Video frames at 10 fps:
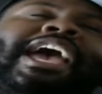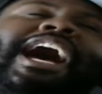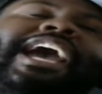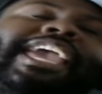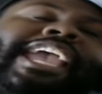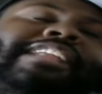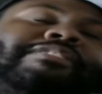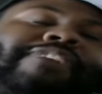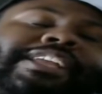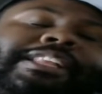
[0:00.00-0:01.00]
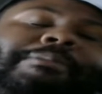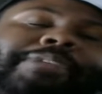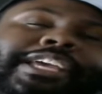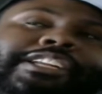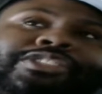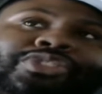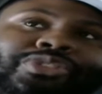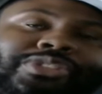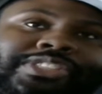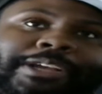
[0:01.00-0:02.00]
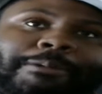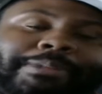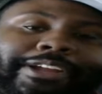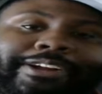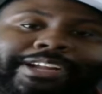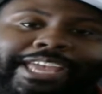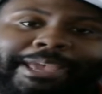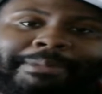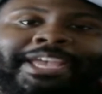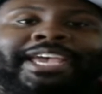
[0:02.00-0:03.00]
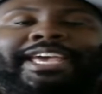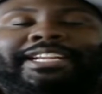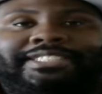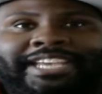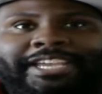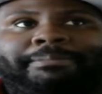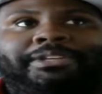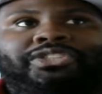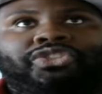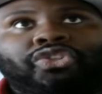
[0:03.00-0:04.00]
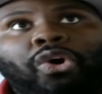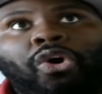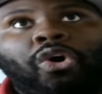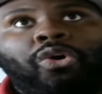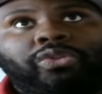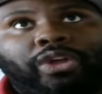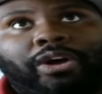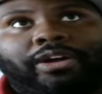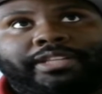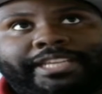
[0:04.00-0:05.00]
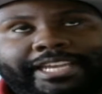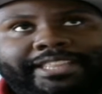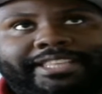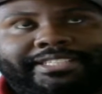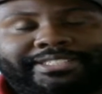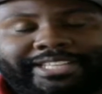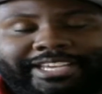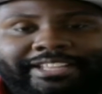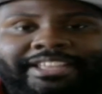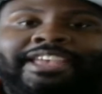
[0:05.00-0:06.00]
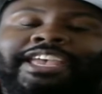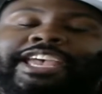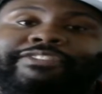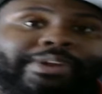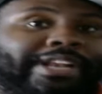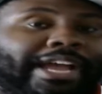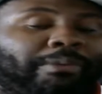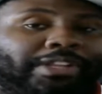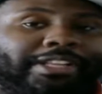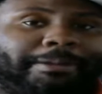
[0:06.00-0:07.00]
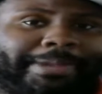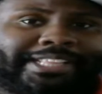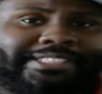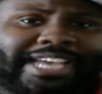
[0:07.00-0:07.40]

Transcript: I hate the fact that I'm playing a single player game and it's taking me so long to get this thing. If you're not willing to make the